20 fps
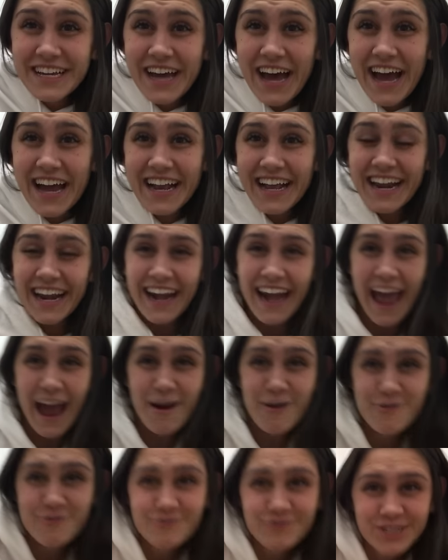Got
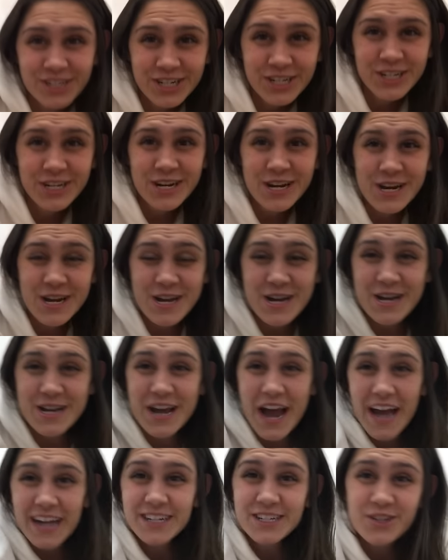clout?
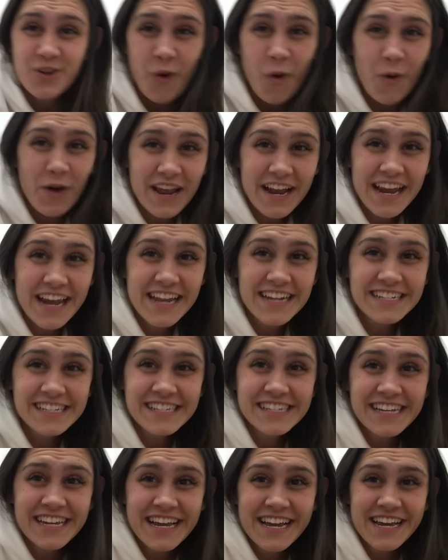Got toilet
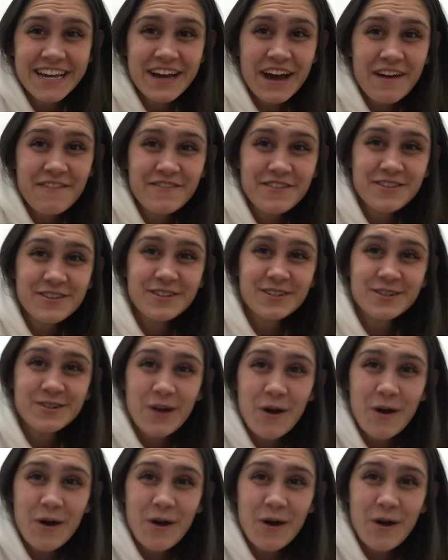seat covers?